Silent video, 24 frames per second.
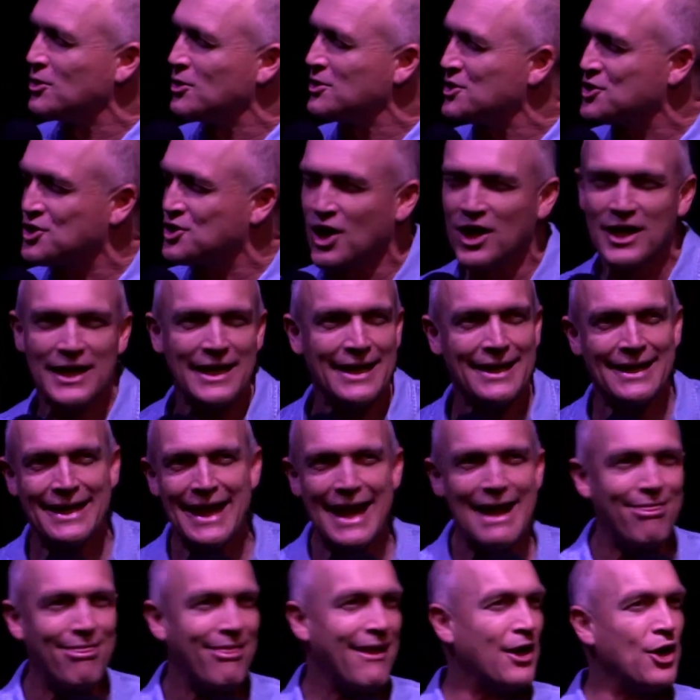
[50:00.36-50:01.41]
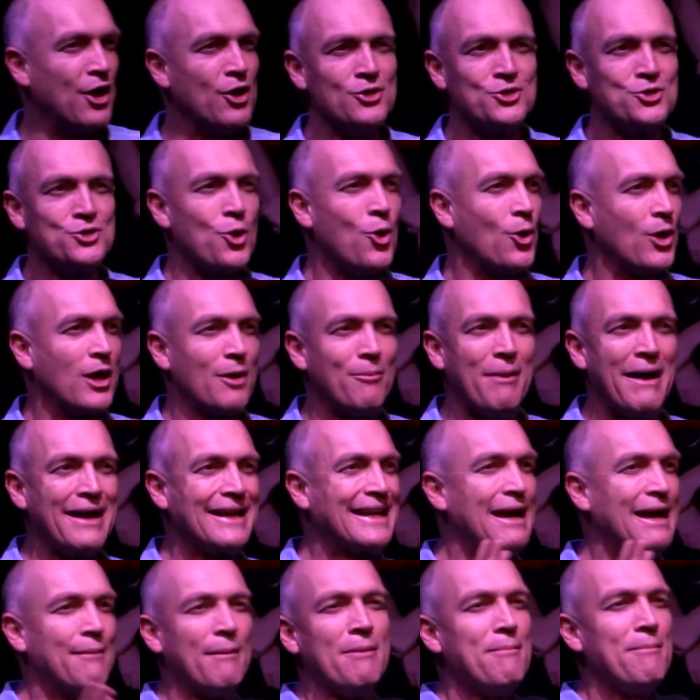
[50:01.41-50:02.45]
to Charlie and Kath, they don't talk about
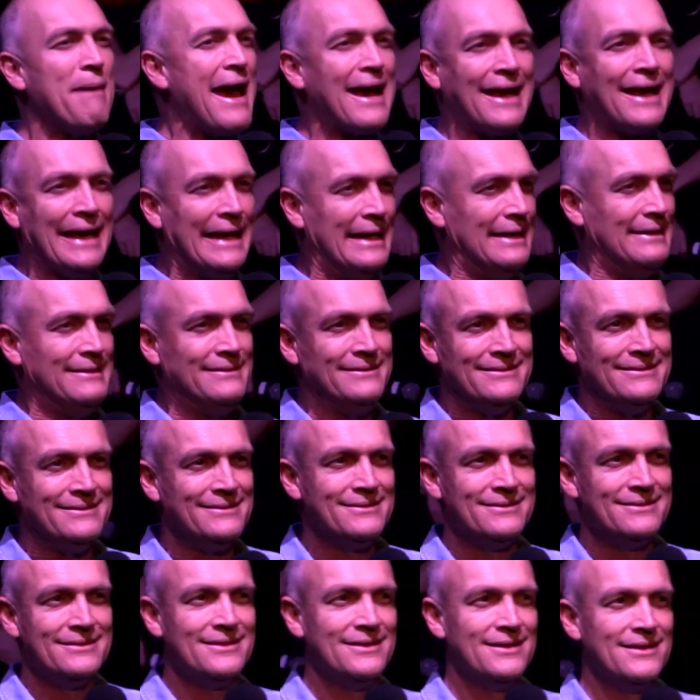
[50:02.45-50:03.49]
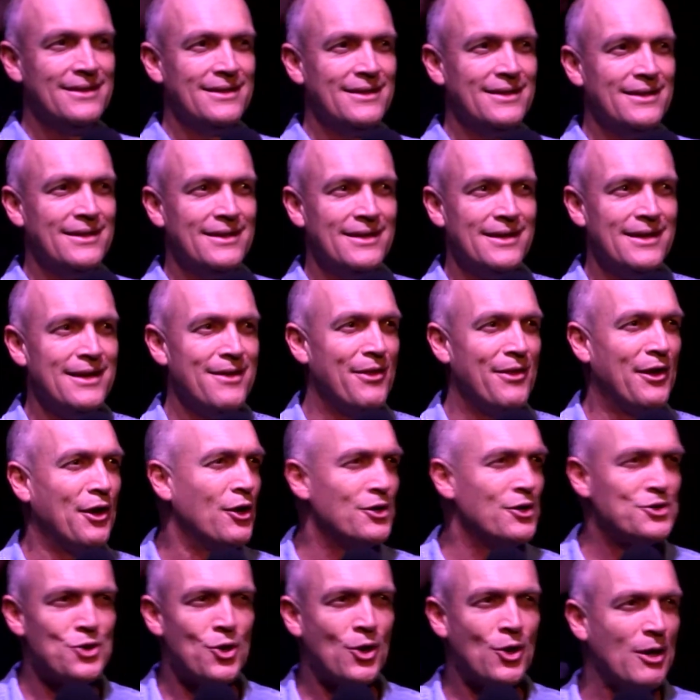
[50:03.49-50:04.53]
coming back here. They don't
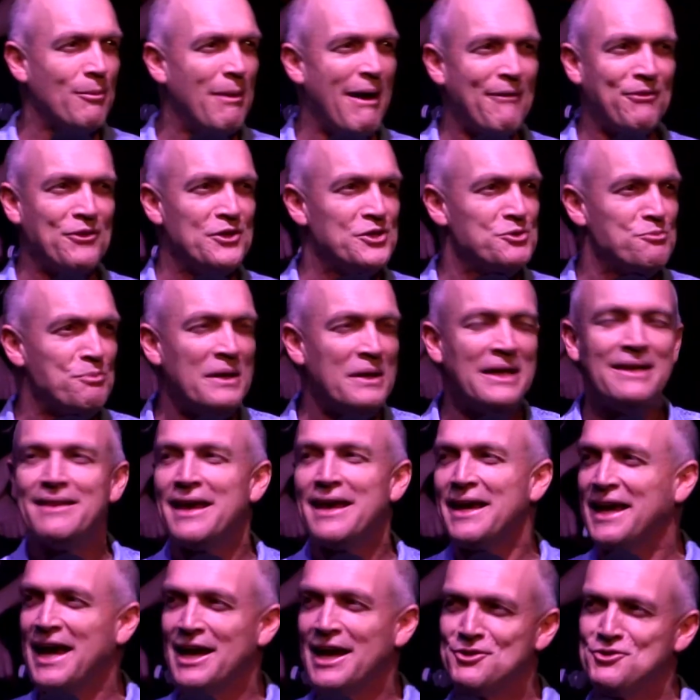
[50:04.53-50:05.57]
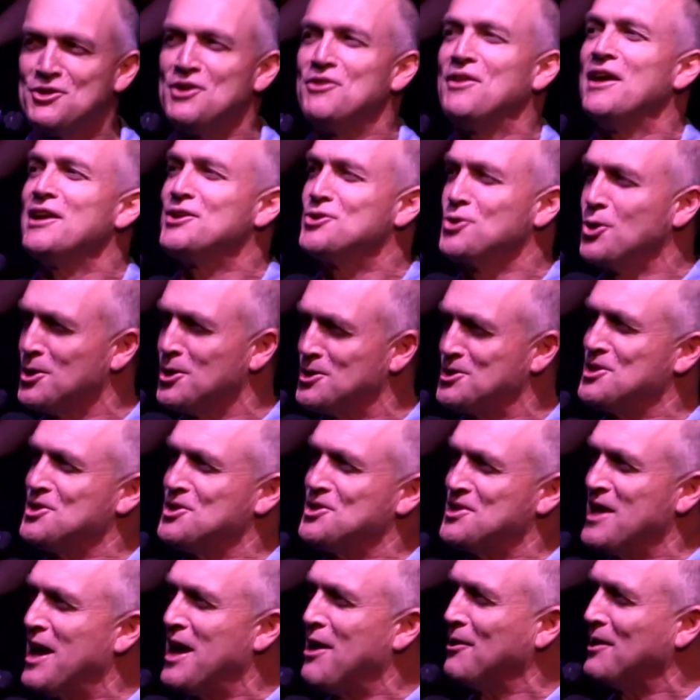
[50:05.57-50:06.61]
talk about this being their country. Their daughters
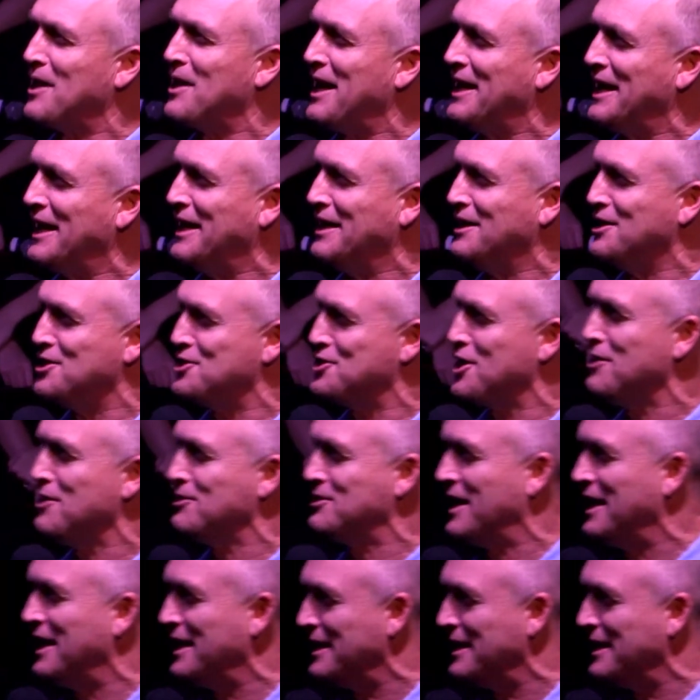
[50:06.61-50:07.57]
sound like English, don't they?